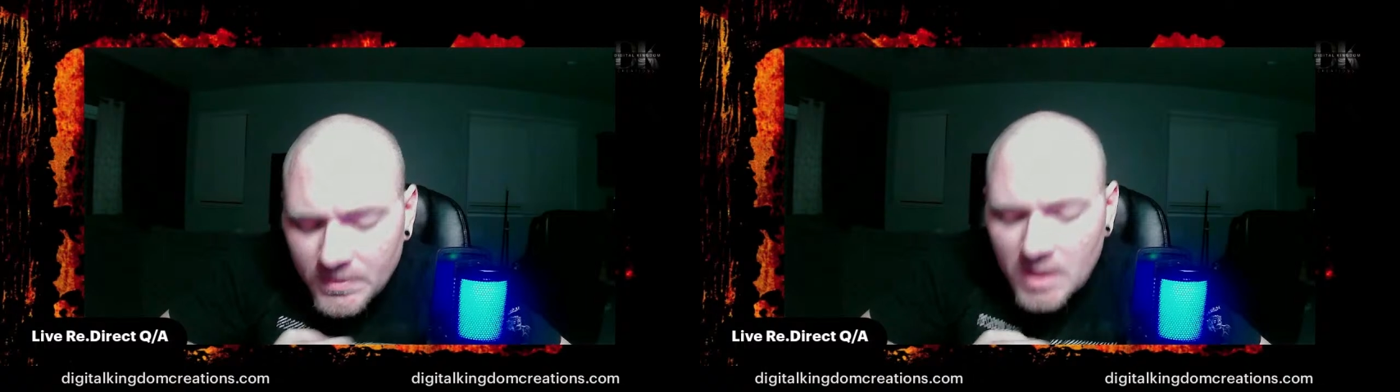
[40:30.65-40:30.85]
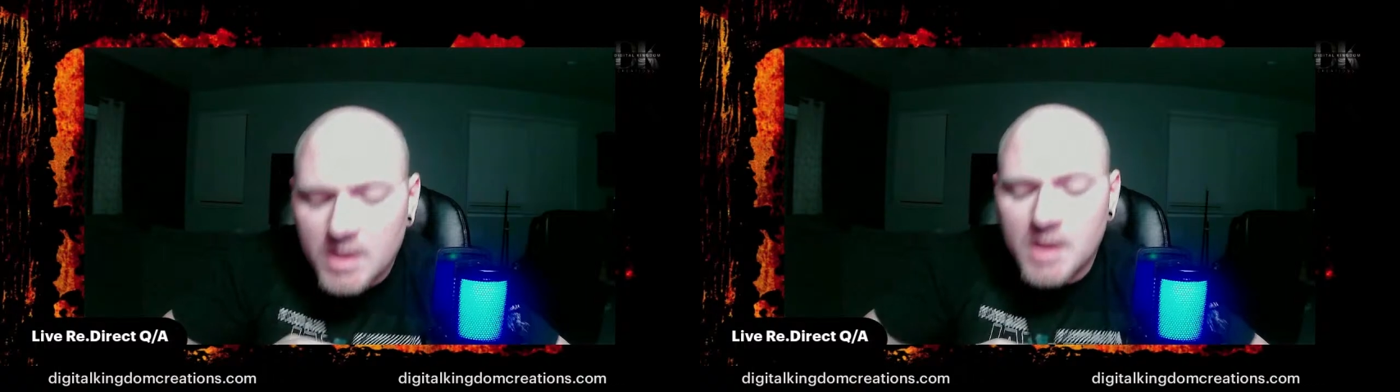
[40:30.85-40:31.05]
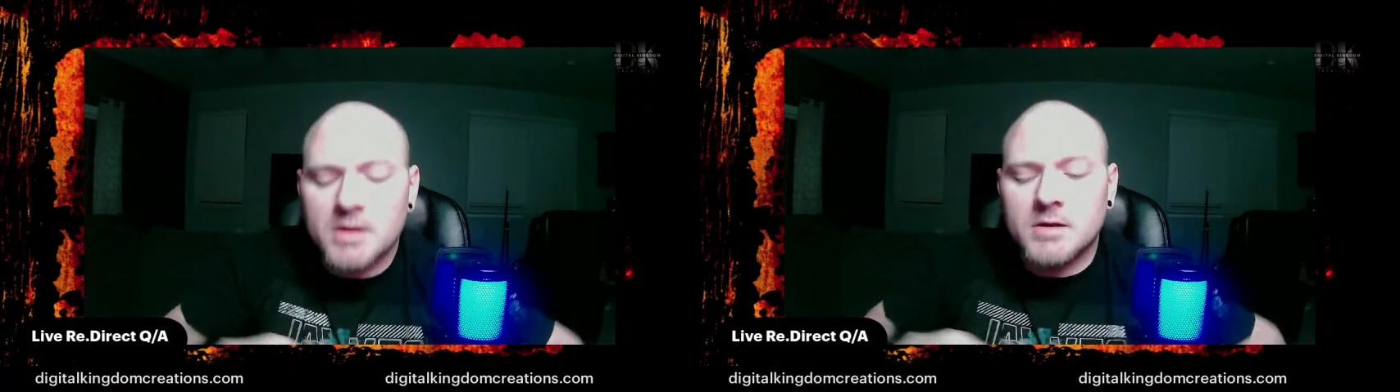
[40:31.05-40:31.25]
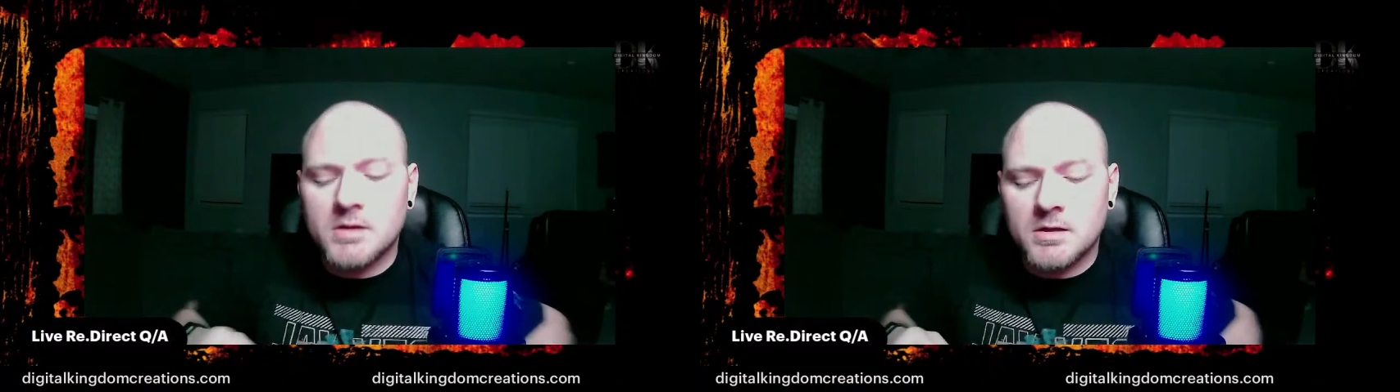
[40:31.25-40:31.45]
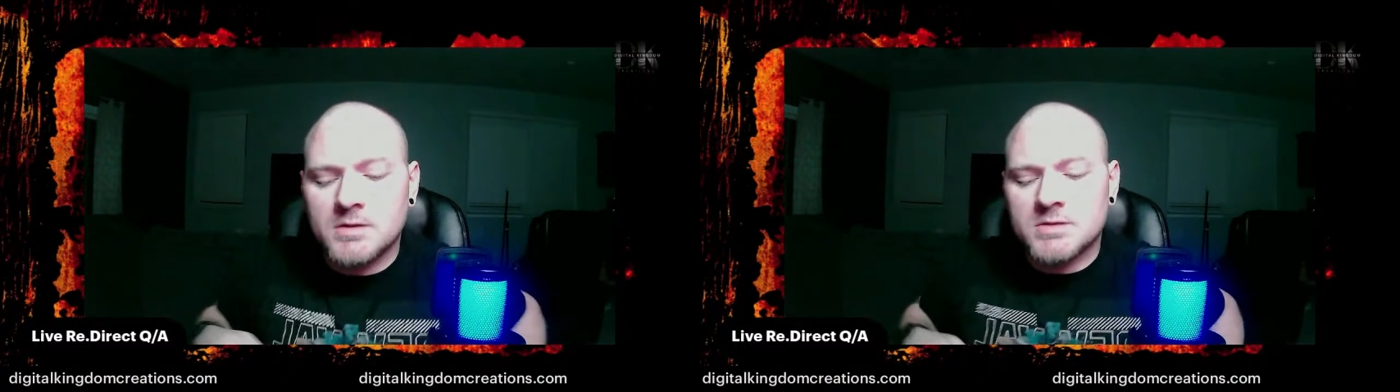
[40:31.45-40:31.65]
I got
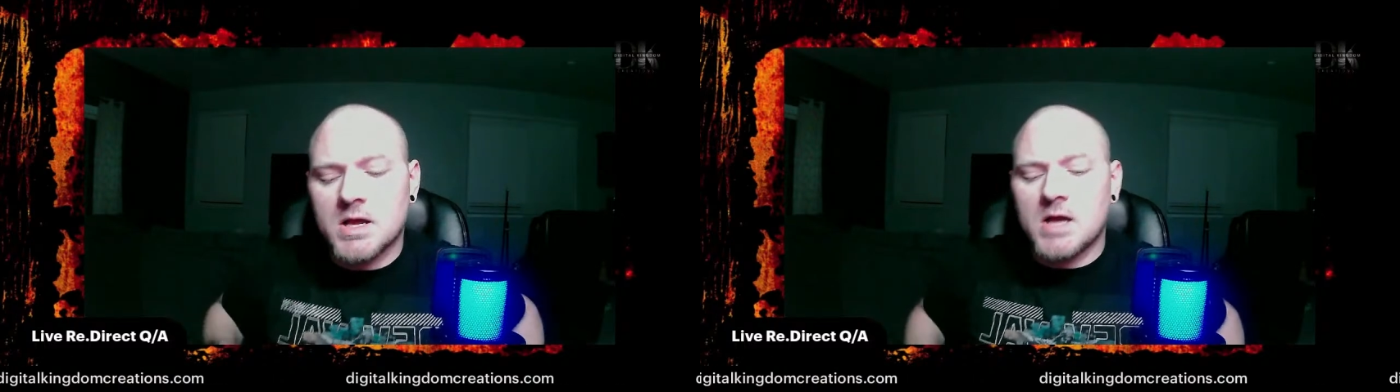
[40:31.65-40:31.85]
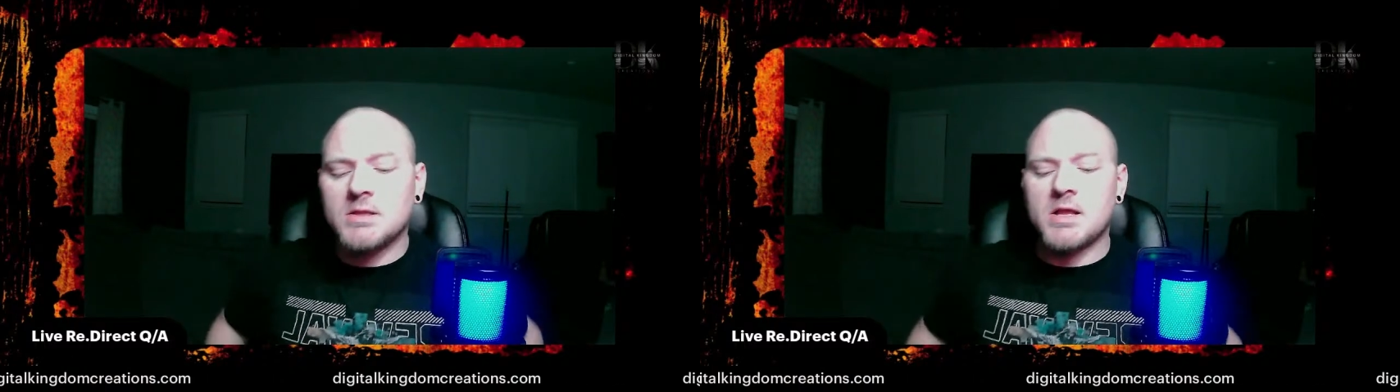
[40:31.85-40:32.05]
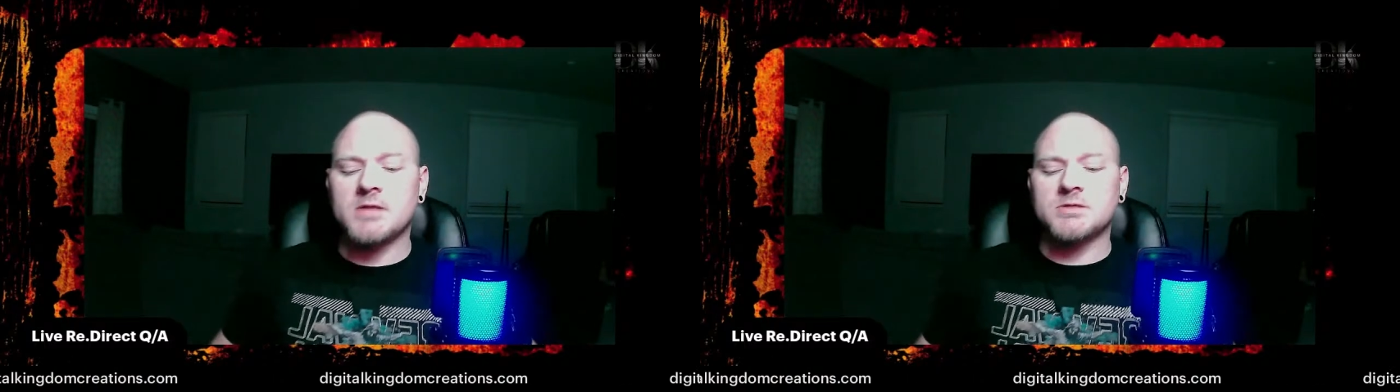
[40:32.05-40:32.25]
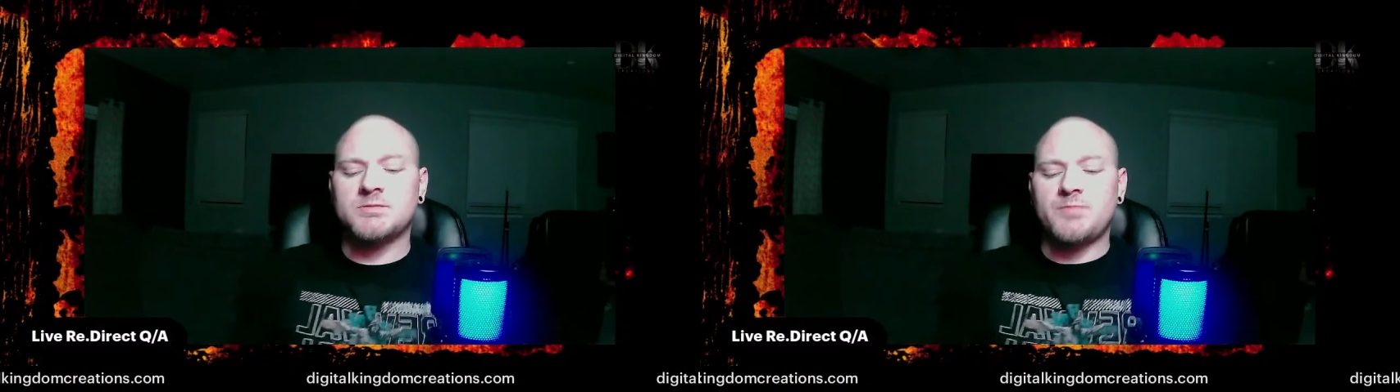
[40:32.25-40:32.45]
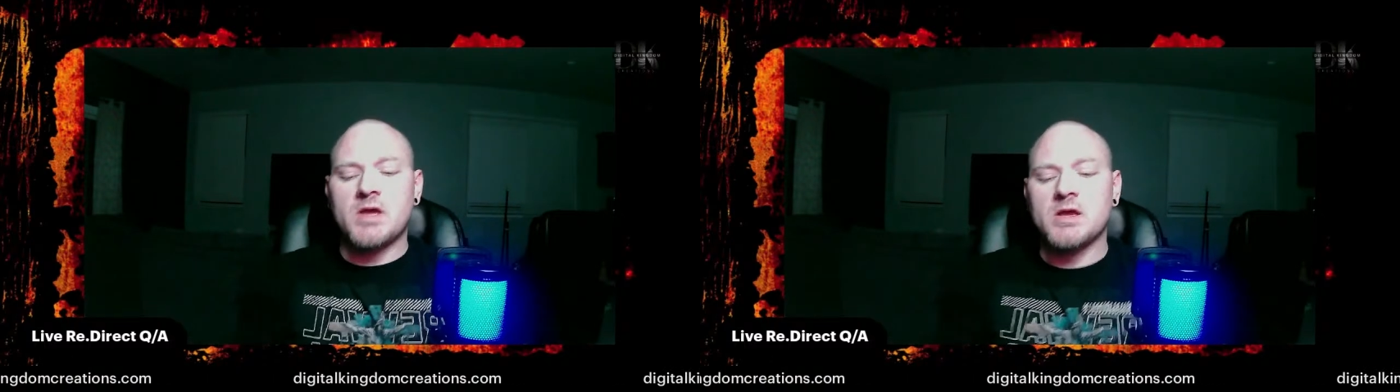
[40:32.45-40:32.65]
into this online
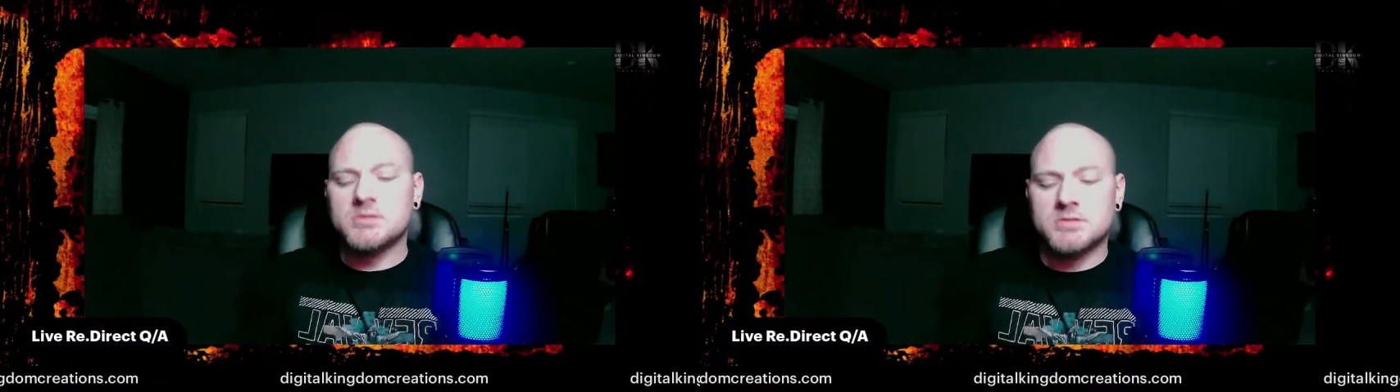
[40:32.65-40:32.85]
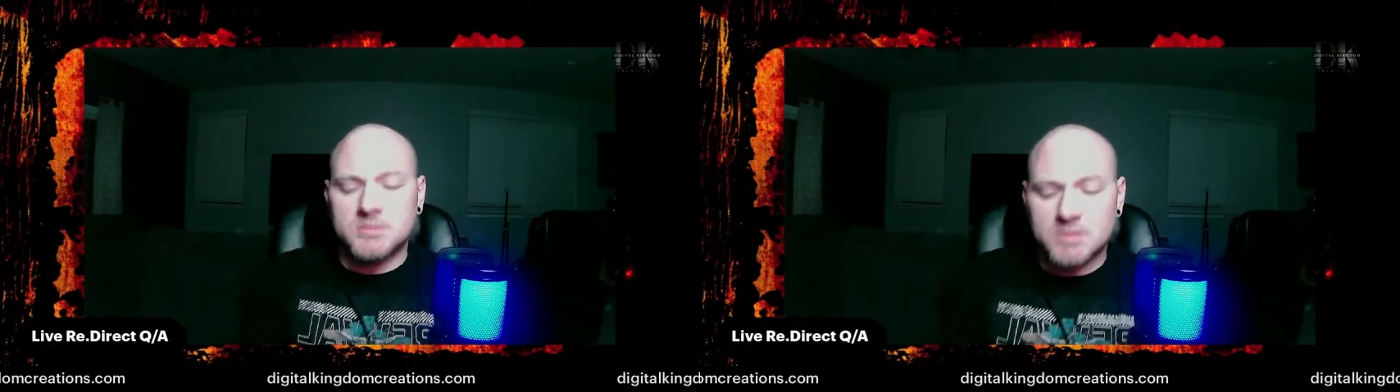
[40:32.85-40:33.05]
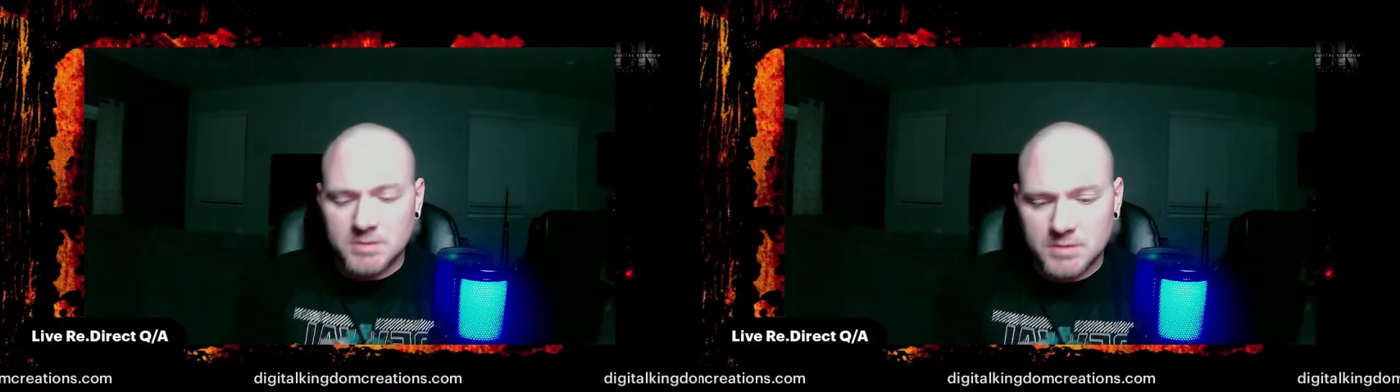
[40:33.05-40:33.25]
space.